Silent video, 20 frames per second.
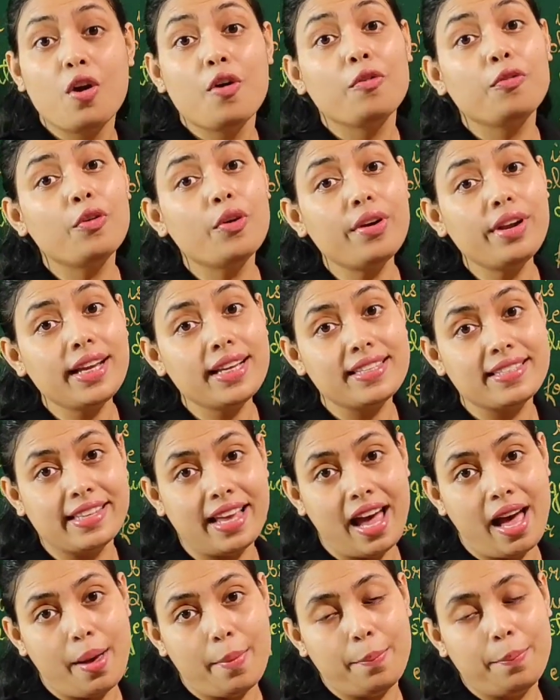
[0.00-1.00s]
For
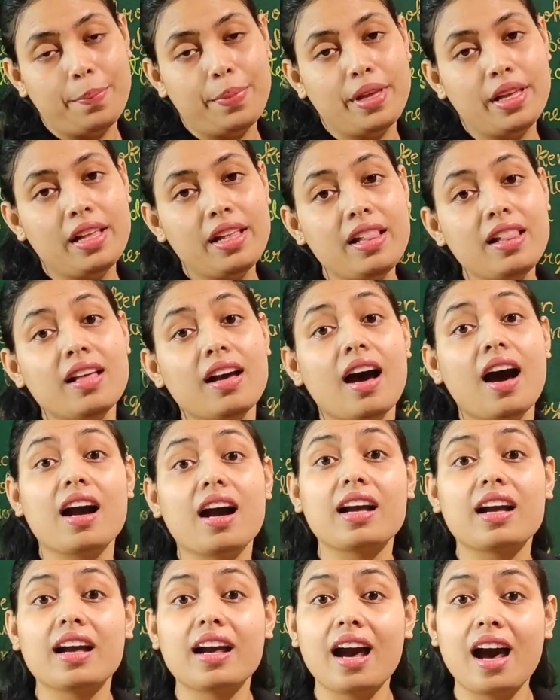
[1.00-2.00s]
example,
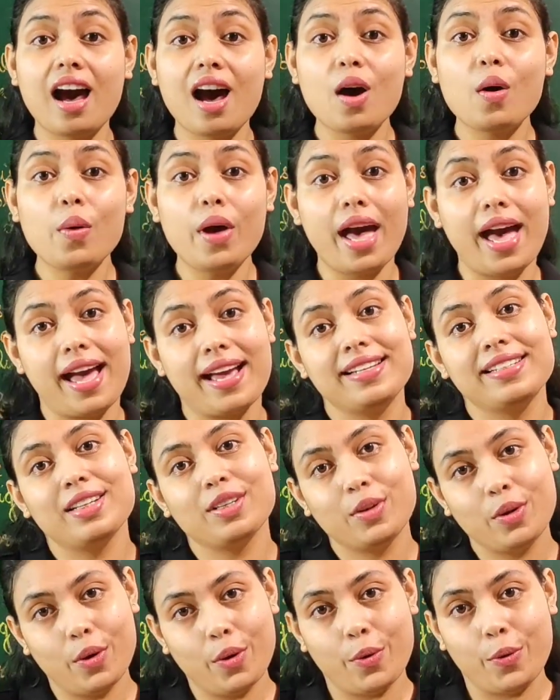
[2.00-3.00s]
a cow and a
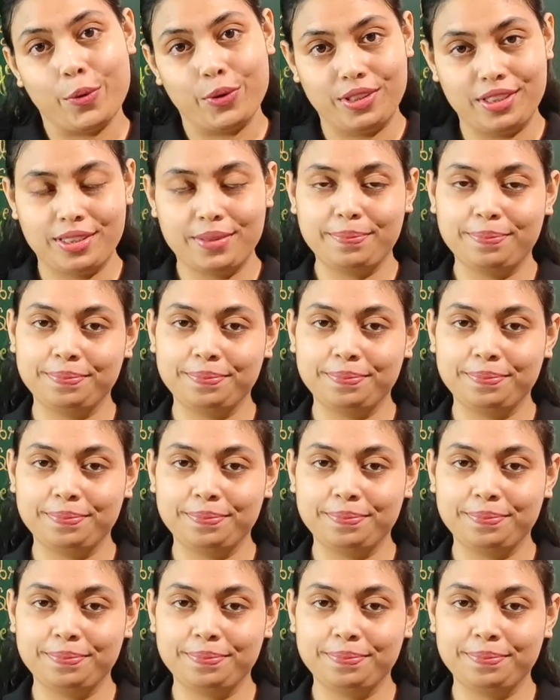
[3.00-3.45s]
goat.